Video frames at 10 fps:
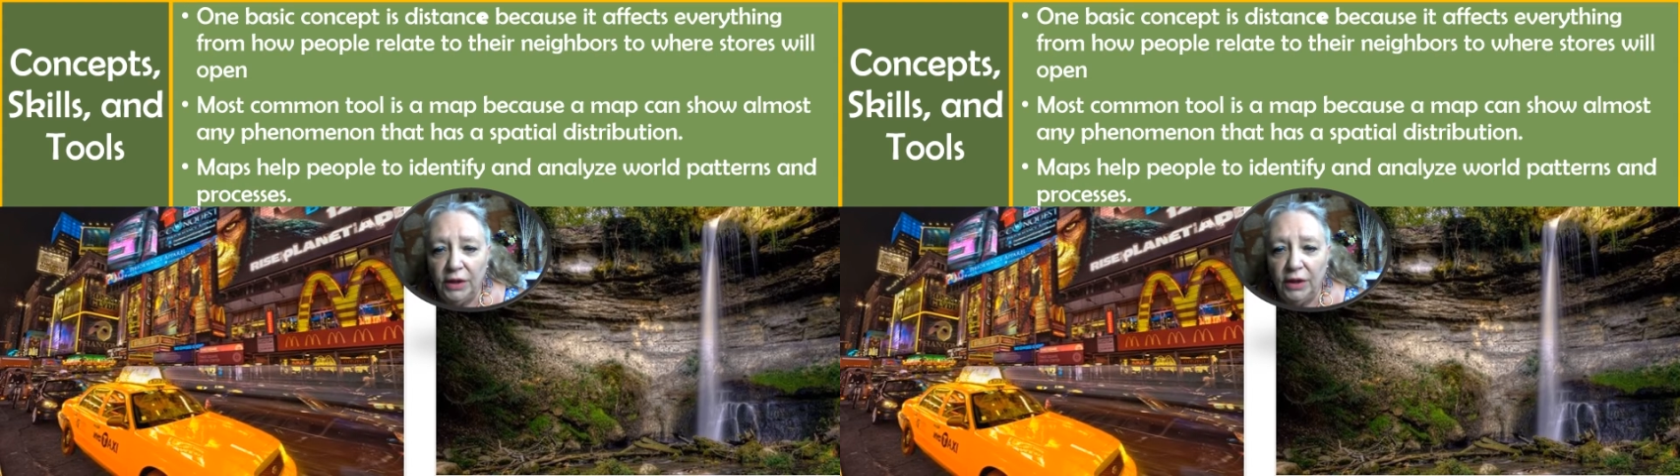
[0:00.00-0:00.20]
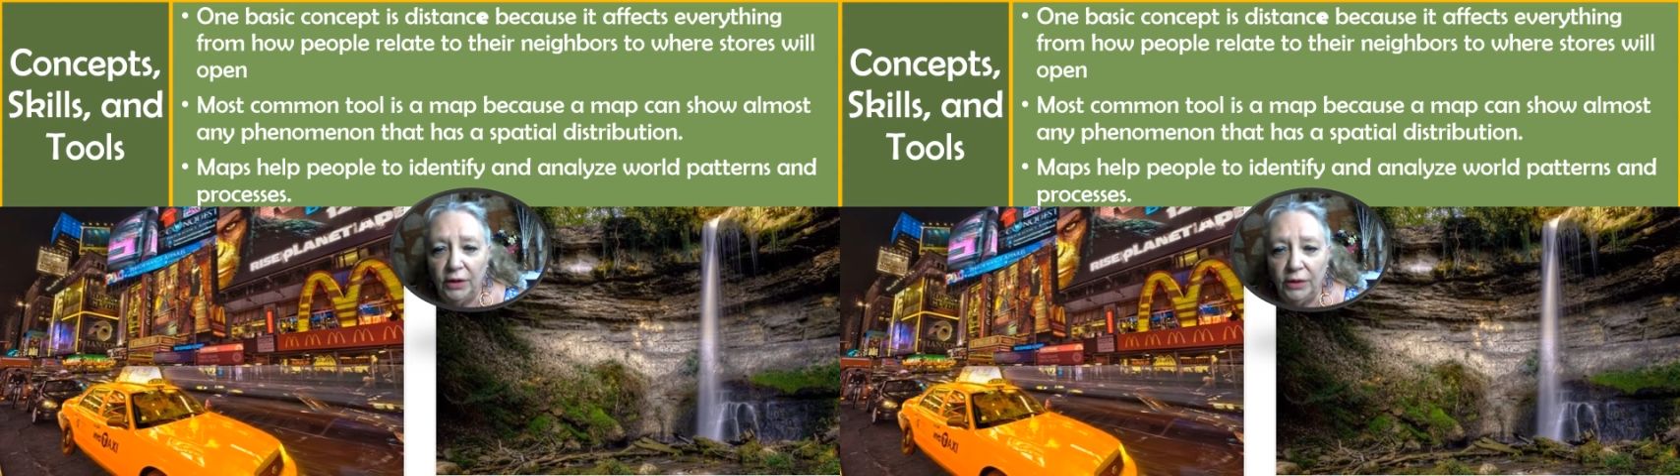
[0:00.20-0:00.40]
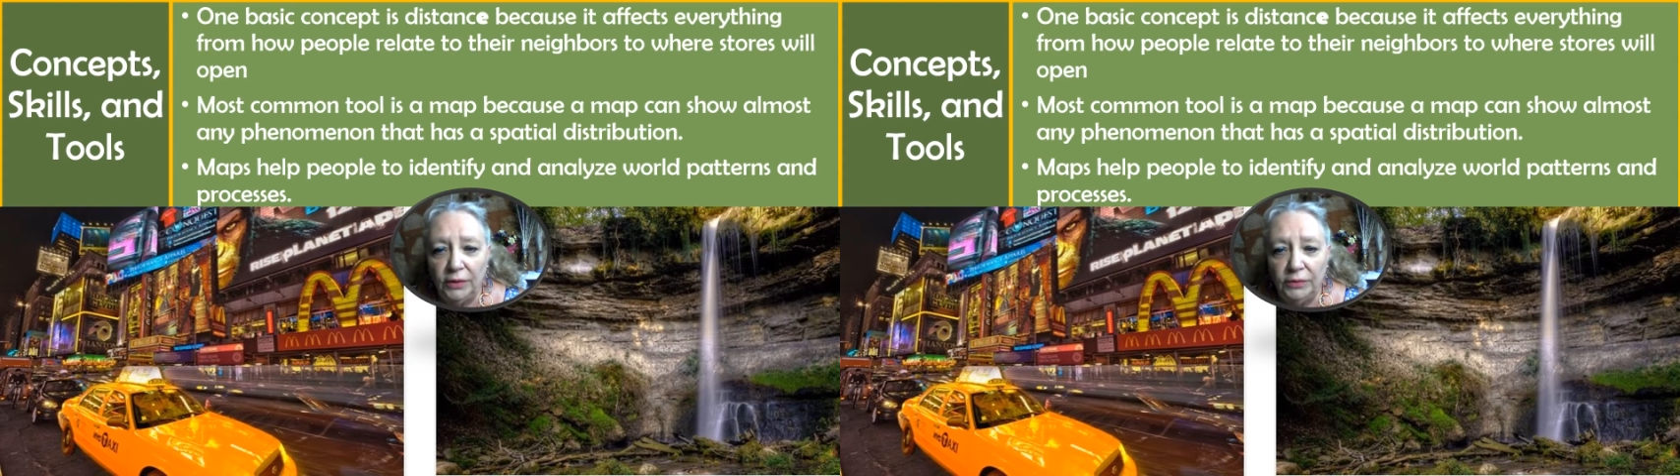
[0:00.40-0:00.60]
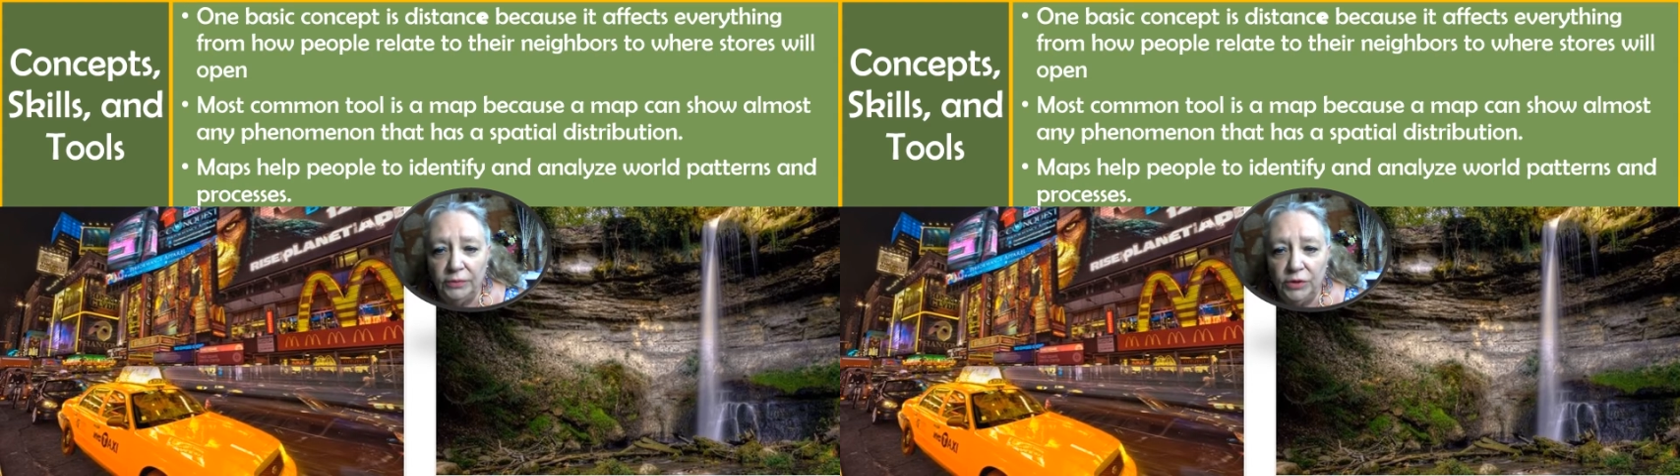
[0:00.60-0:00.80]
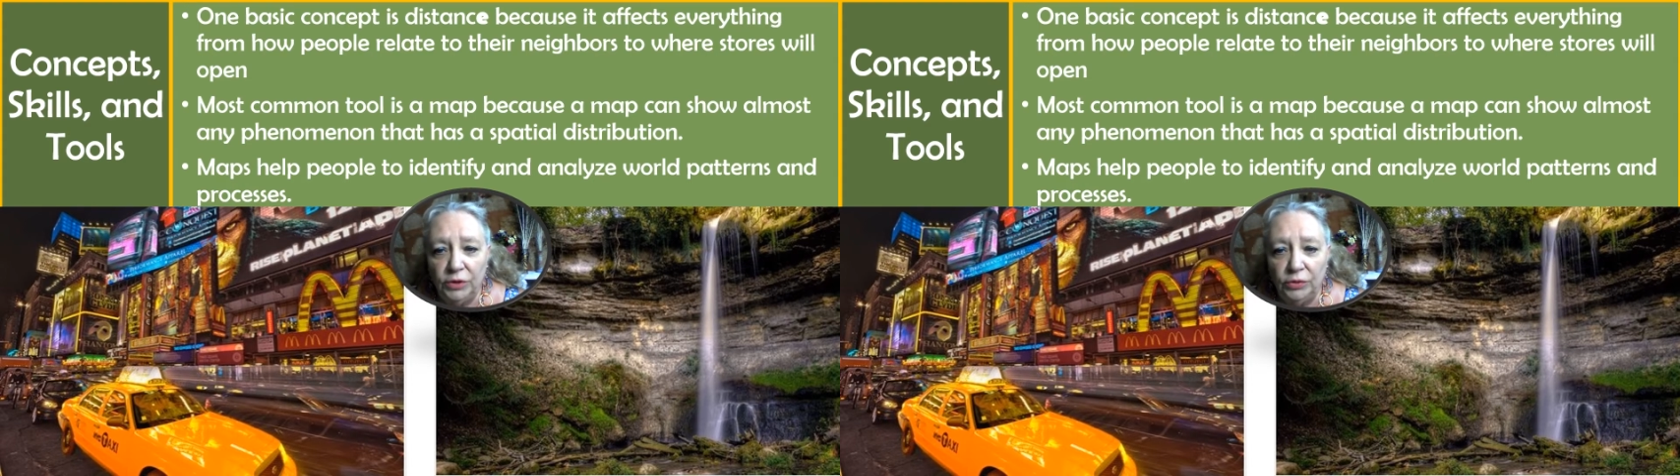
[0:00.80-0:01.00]

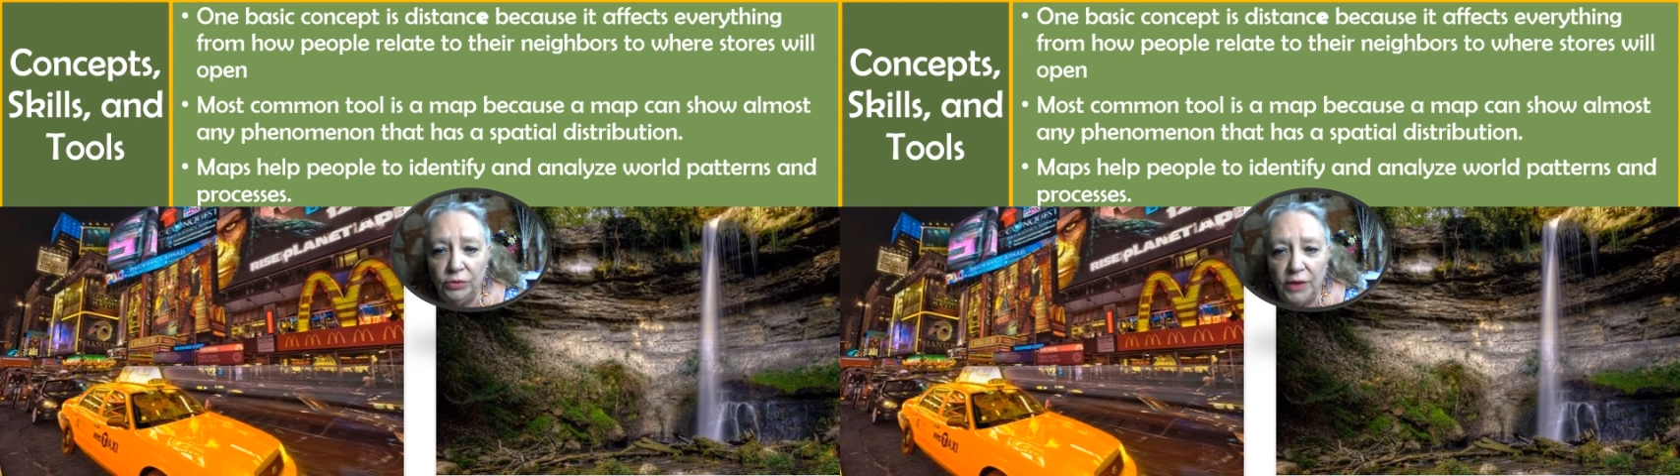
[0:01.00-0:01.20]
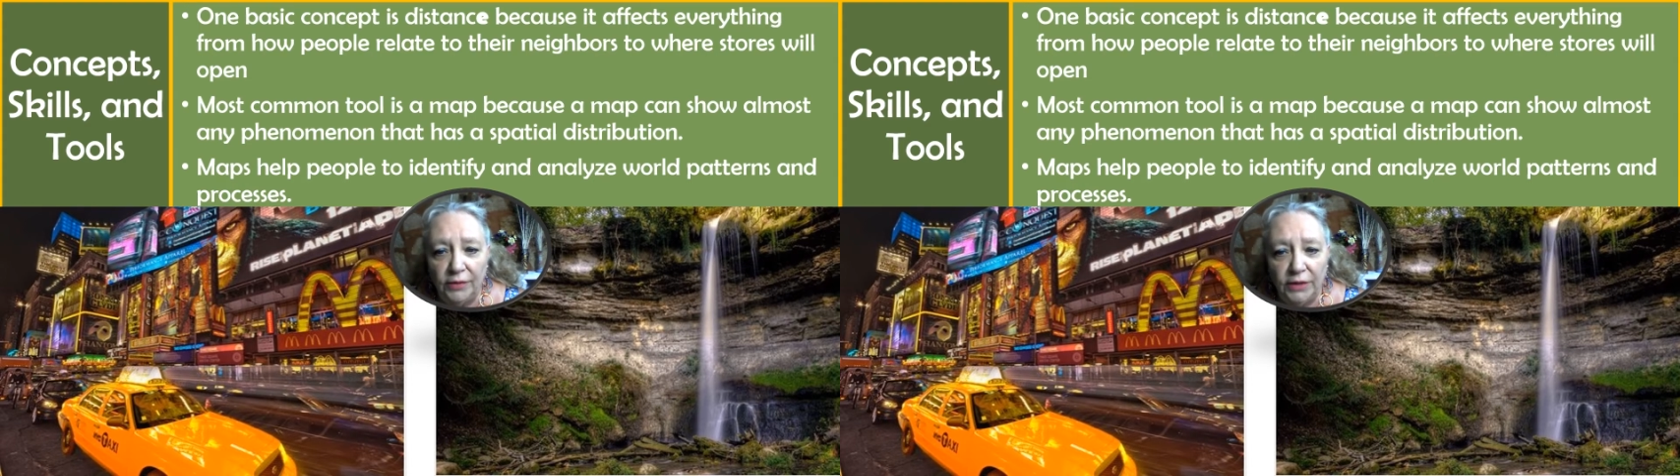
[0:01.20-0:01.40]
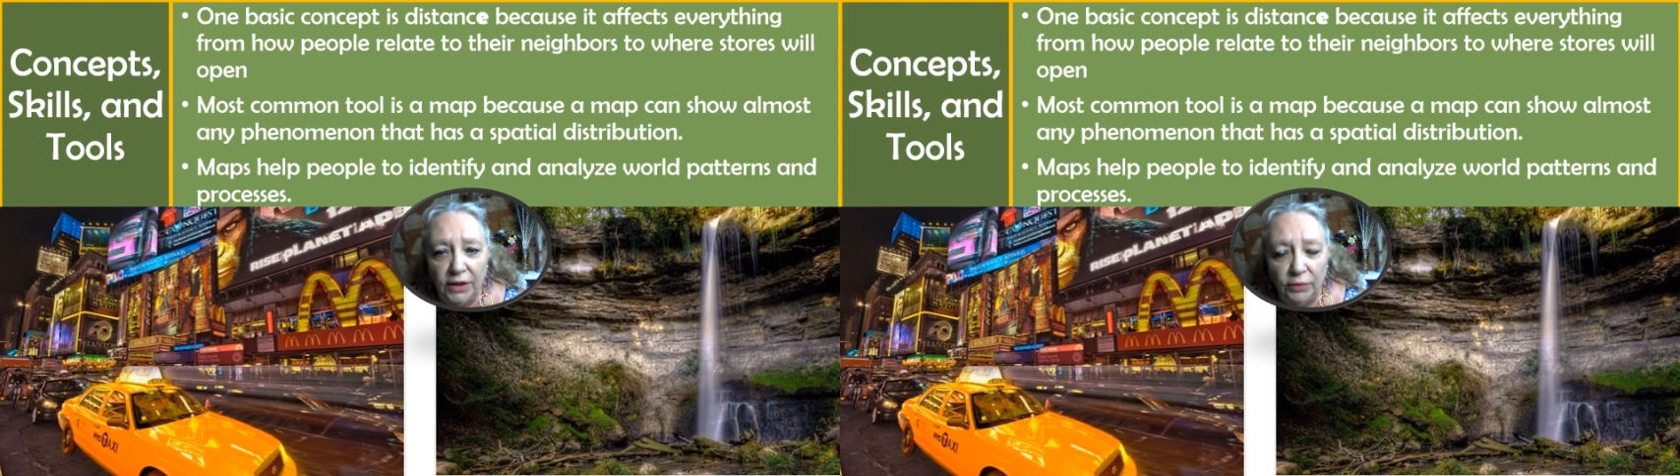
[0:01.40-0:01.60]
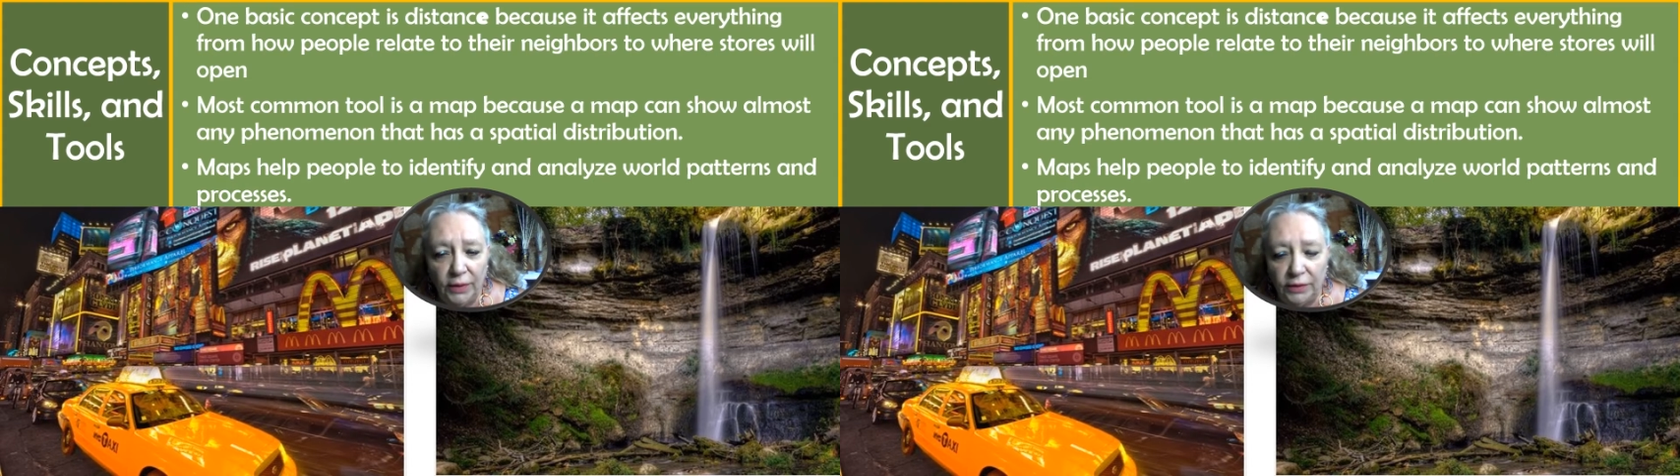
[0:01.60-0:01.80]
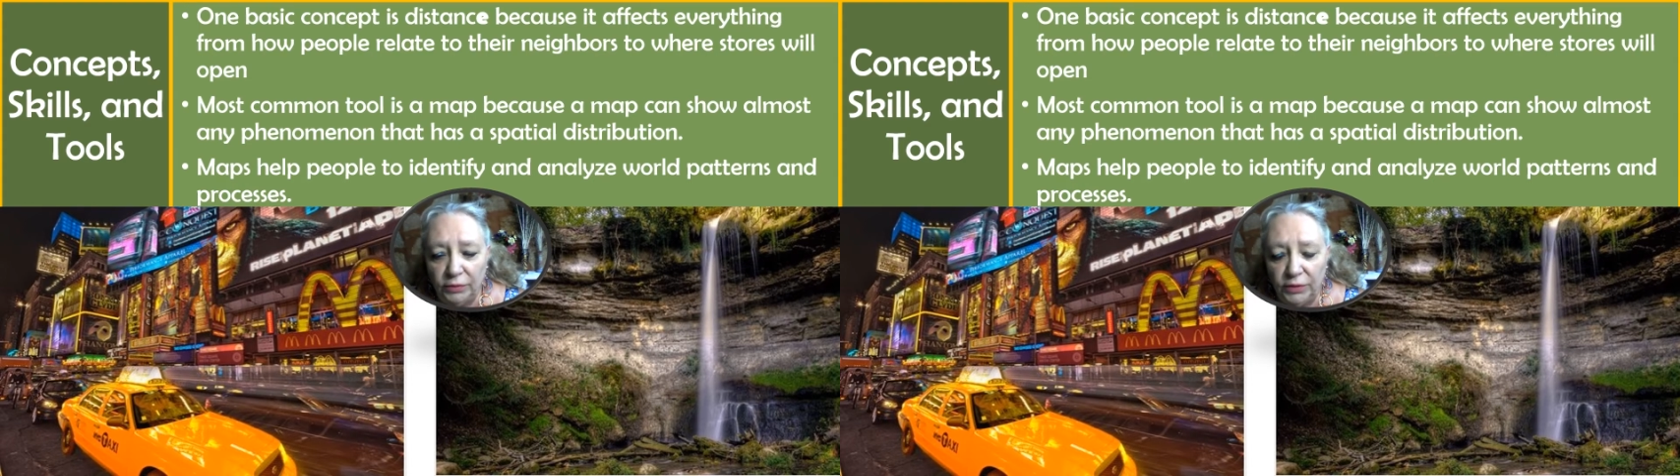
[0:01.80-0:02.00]
you navigate
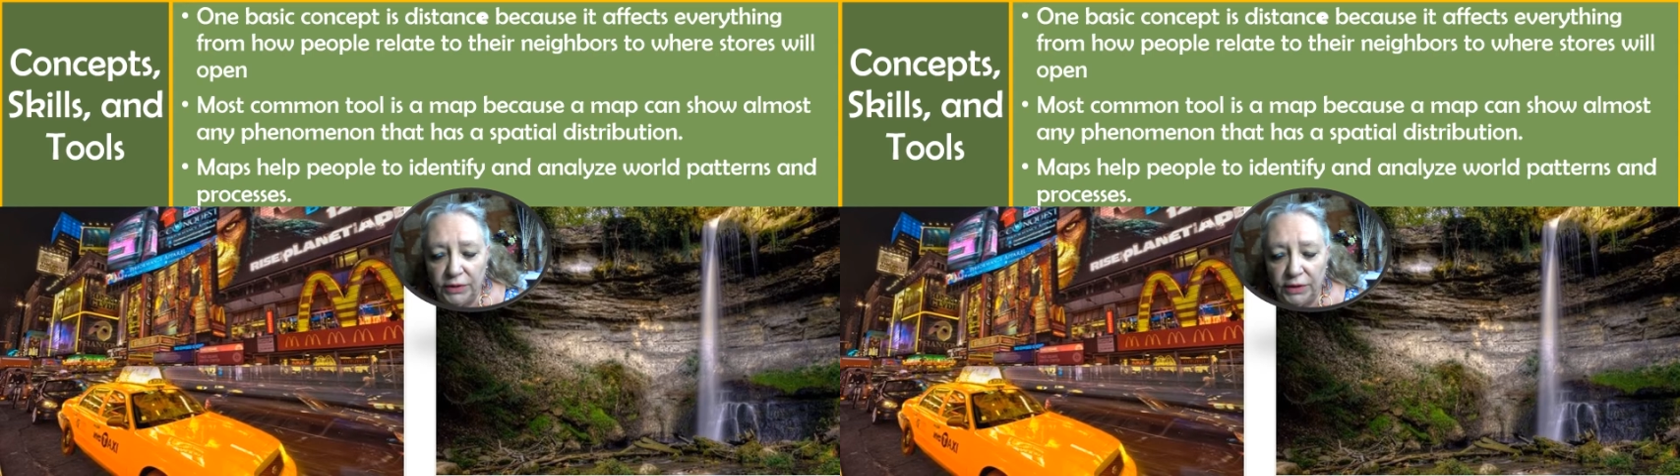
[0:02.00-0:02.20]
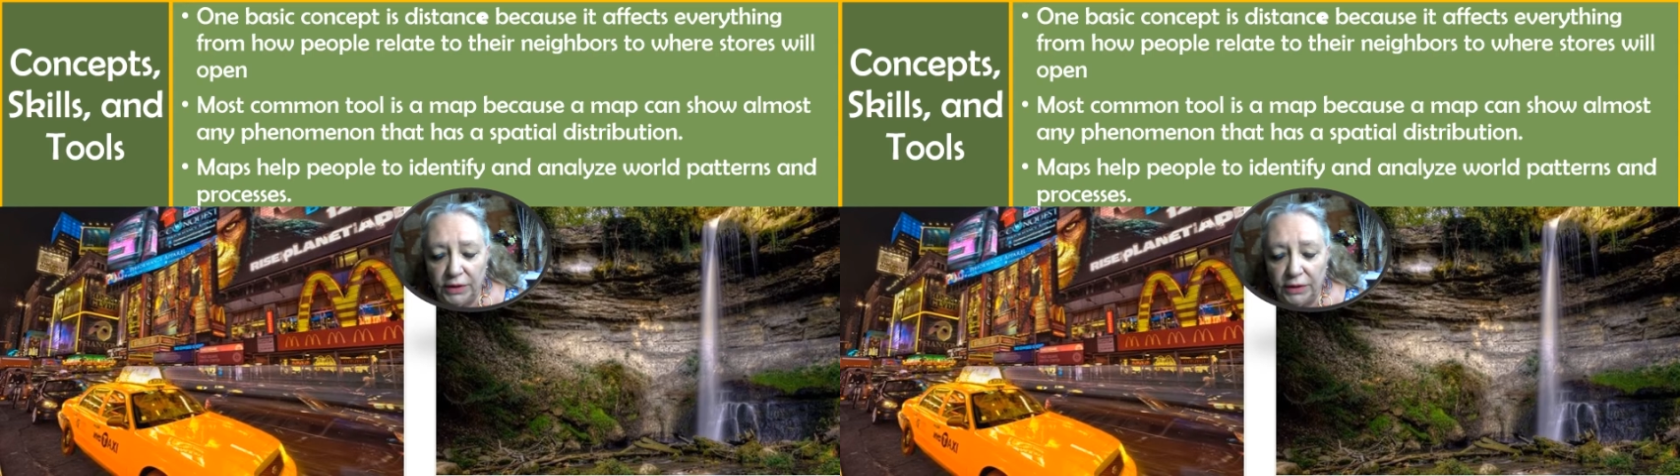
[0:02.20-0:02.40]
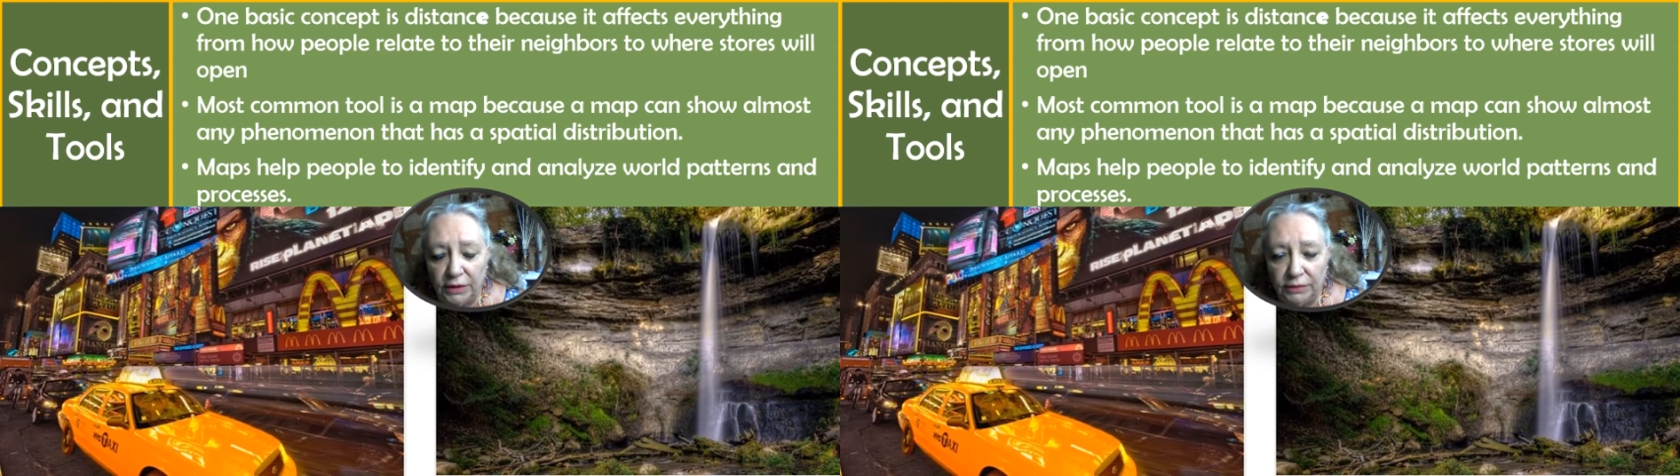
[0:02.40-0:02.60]
around with the